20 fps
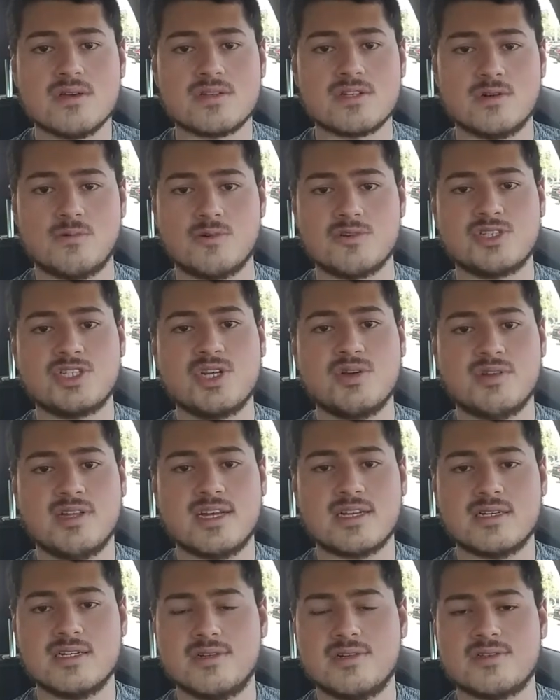so we'll see how
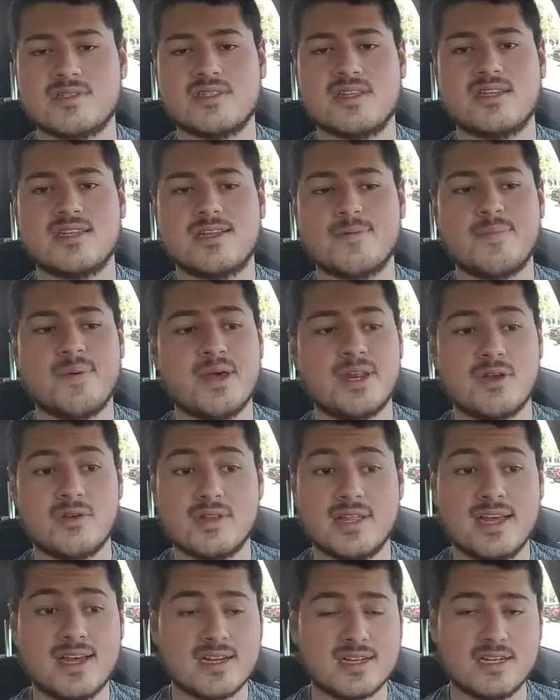that goes, and then depending
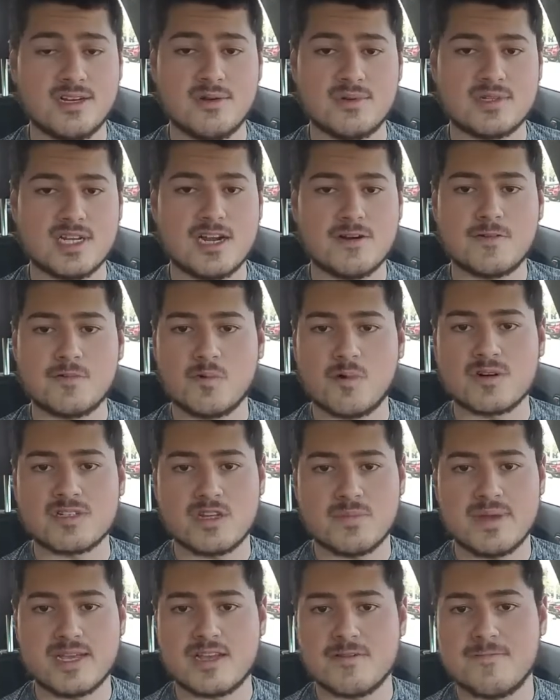on how it goes
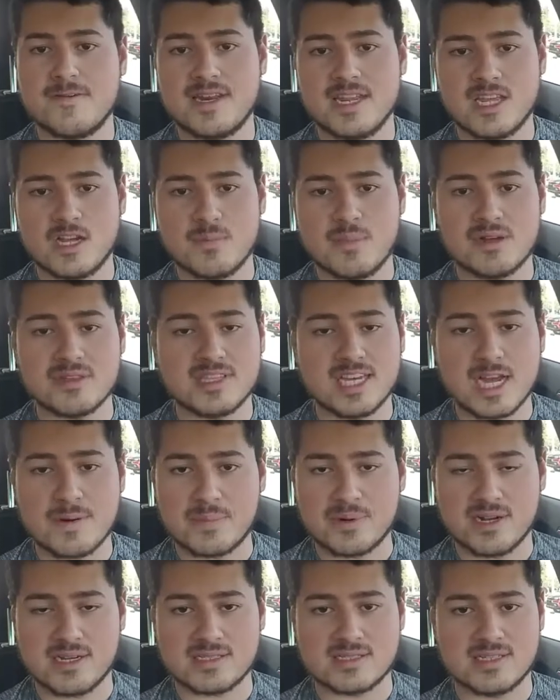afterwards, I'll make a video about
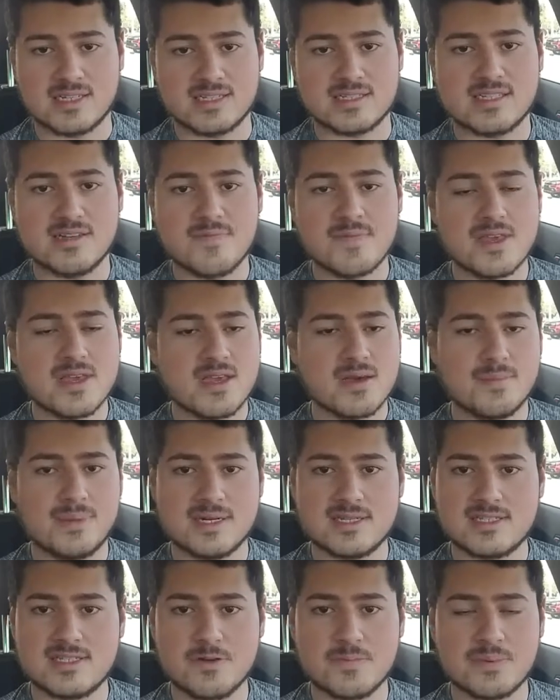that process.
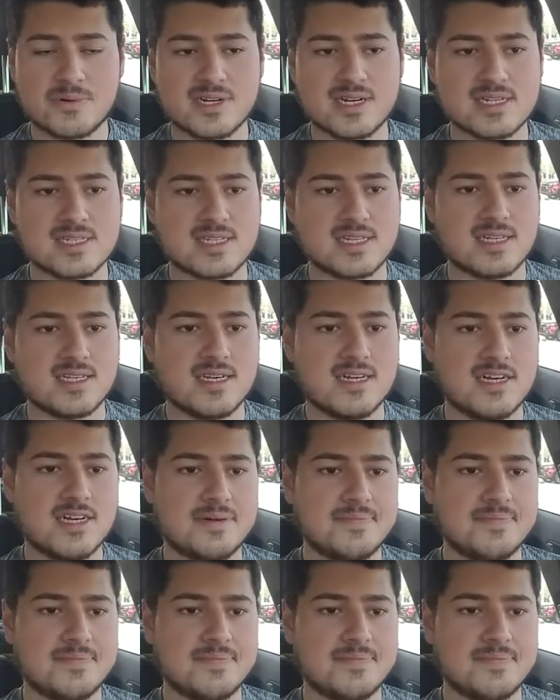But it's super easy.